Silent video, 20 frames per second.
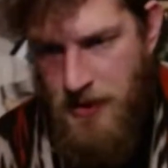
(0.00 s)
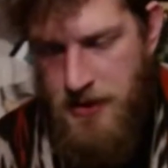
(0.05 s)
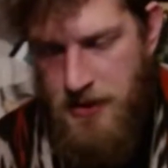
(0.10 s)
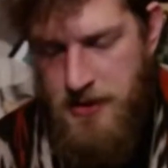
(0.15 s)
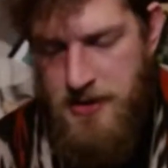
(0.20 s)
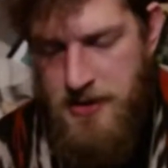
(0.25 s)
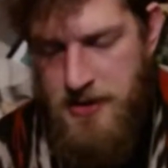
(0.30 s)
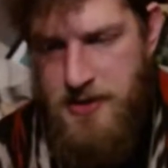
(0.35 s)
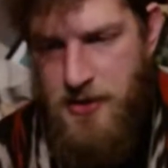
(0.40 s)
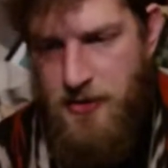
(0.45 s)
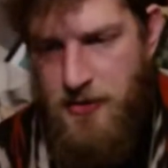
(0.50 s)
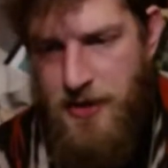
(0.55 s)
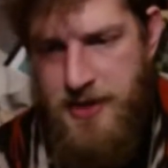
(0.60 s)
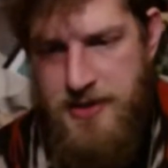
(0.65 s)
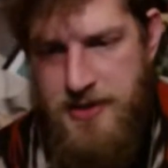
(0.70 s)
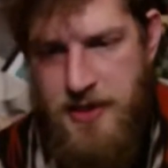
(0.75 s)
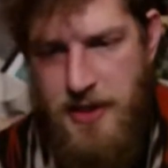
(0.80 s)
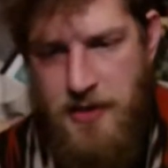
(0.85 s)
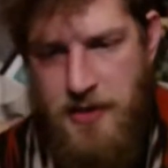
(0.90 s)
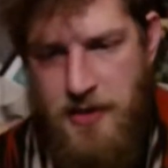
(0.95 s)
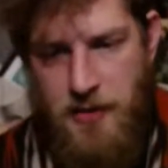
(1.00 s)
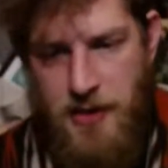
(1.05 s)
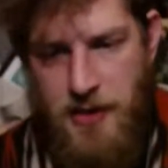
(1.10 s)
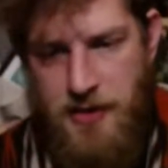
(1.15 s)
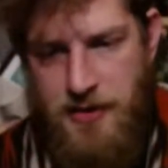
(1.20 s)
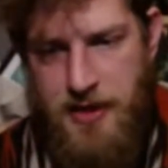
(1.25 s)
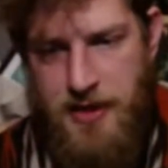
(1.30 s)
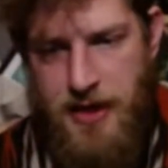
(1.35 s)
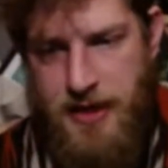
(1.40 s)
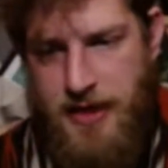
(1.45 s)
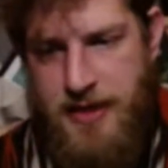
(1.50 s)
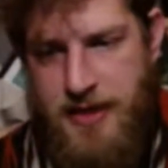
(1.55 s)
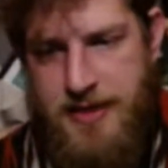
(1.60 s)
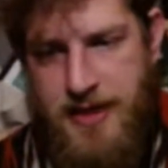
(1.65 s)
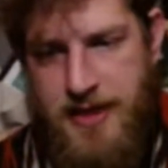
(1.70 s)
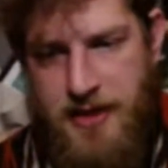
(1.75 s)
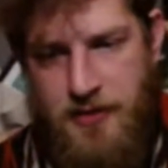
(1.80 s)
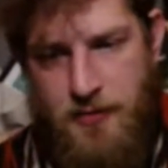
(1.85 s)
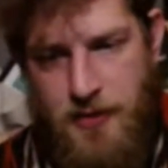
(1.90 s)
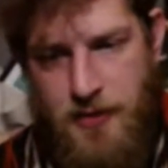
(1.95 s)
So that's kind of where that's
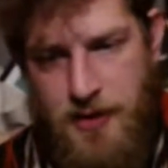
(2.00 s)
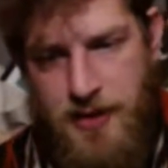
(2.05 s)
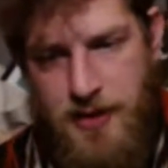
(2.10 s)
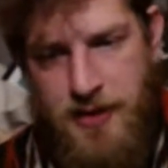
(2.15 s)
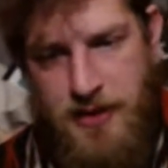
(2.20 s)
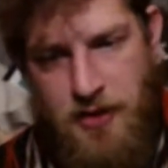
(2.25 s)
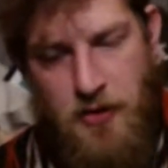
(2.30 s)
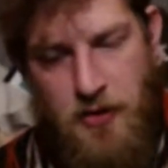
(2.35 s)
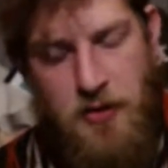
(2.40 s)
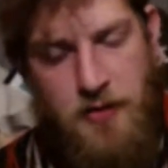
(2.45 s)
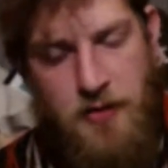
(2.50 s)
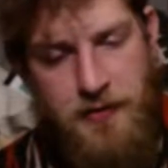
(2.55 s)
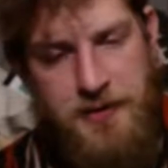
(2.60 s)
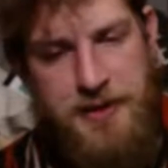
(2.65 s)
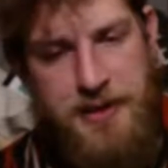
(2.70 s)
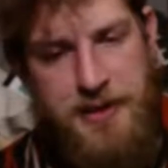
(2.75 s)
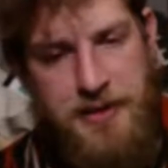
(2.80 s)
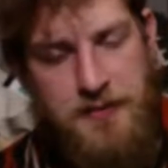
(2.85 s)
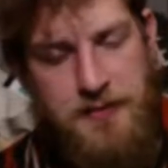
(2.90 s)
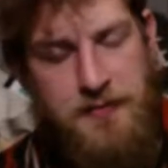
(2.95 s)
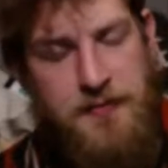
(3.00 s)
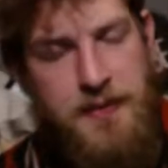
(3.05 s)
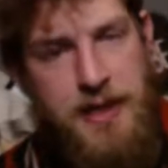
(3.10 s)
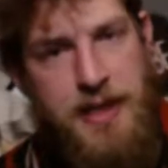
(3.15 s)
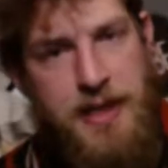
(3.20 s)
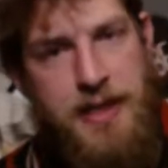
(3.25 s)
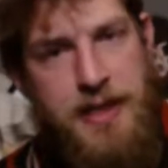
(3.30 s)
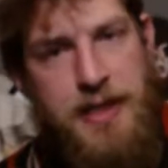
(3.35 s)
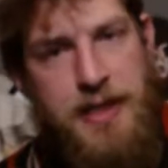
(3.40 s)
how you really get to go overseas and fight.